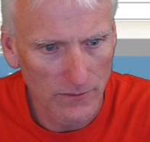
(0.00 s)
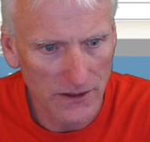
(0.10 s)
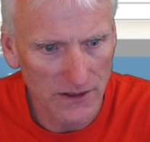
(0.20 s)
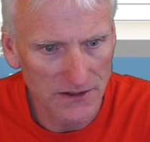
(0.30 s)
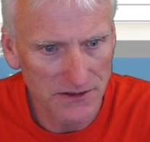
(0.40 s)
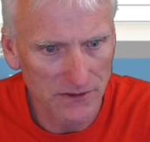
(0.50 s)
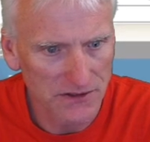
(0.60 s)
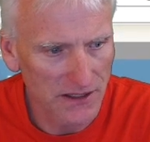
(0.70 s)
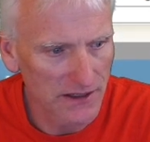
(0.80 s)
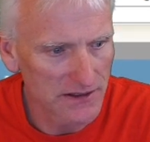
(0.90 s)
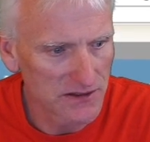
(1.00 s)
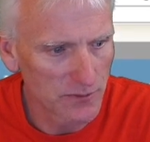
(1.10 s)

because it looks like